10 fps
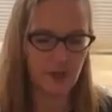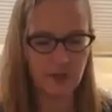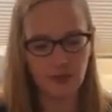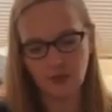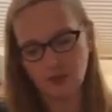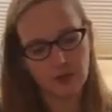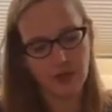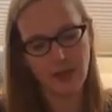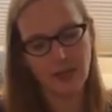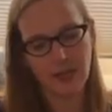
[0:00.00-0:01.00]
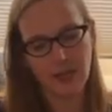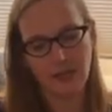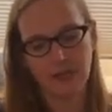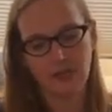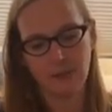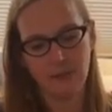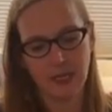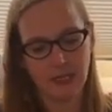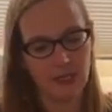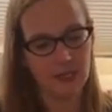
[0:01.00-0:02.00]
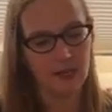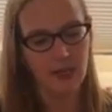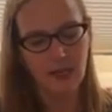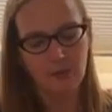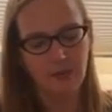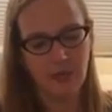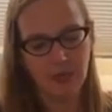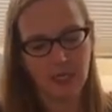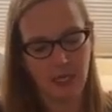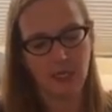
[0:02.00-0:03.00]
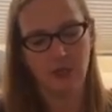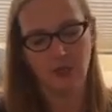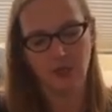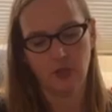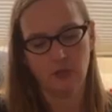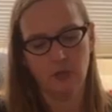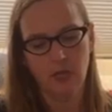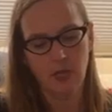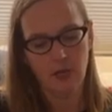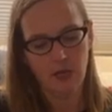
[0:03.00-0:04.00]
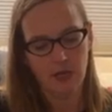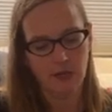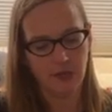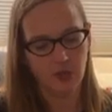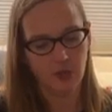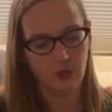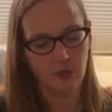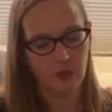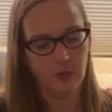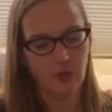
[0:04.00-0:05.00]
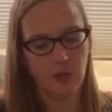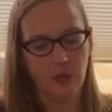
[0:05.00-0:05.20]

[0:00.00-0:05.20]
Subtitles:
one is another one that I think I got this at Macy's maybe 10 years ago. It's a Jones New